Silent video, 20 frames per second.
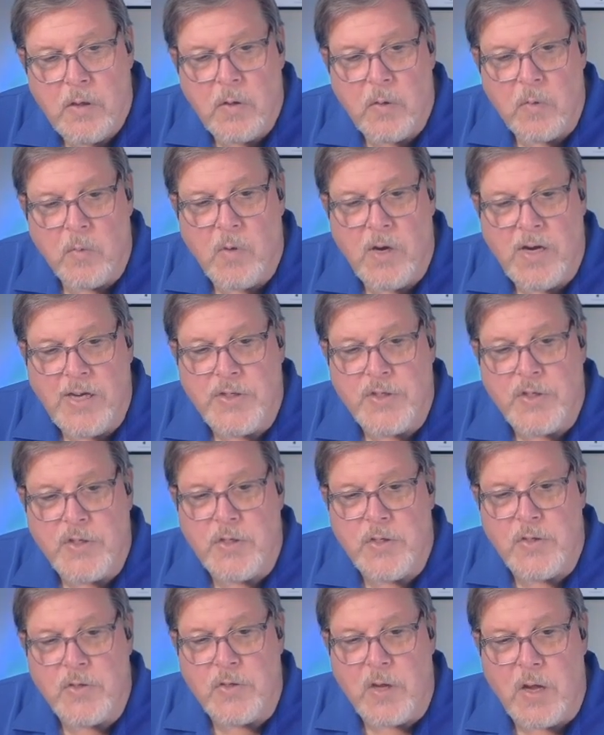
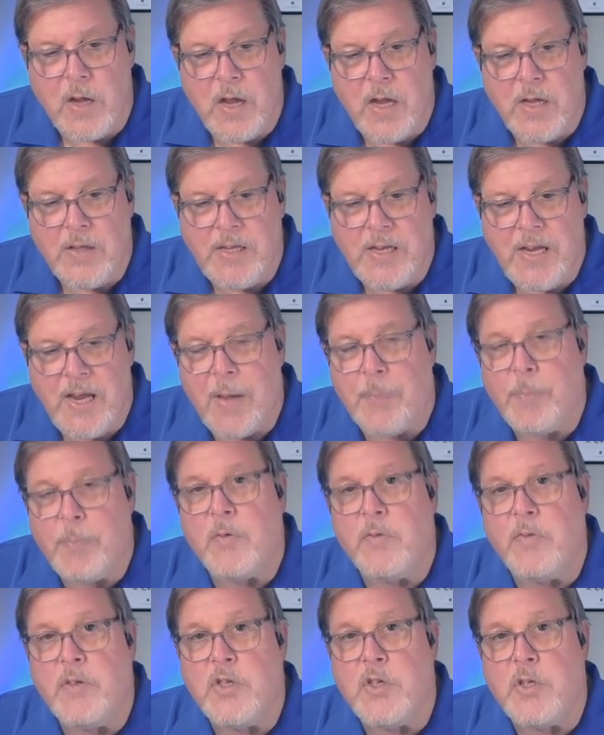races on the
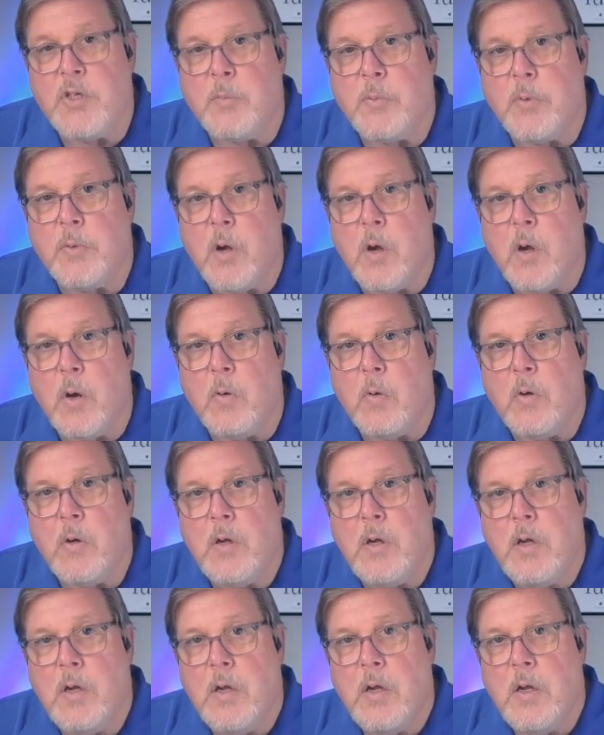Apple Vision Pro.
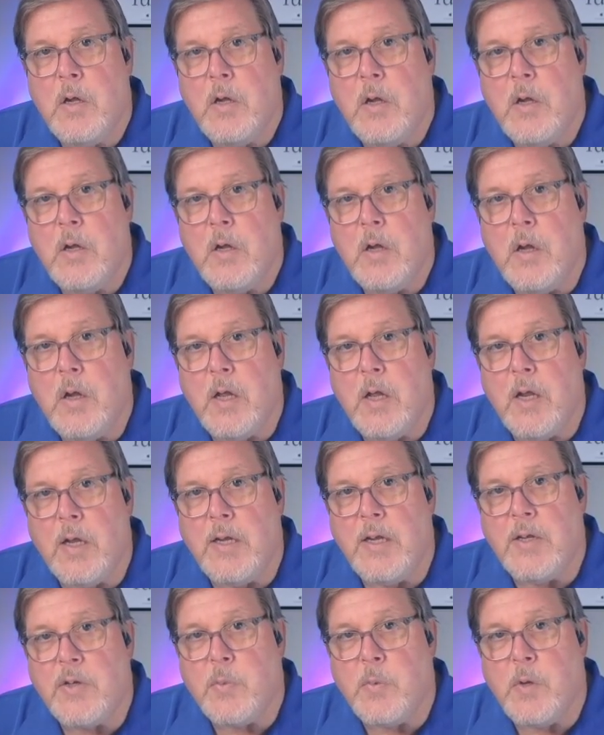And I
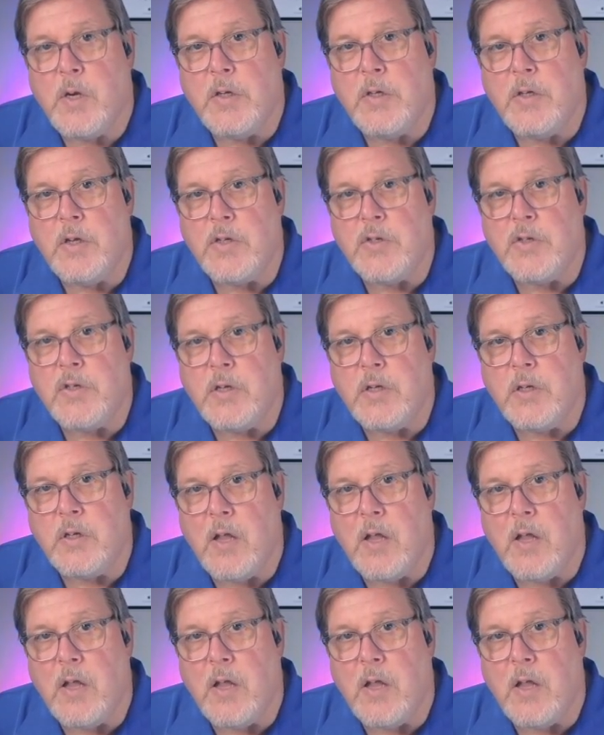guess what it does, it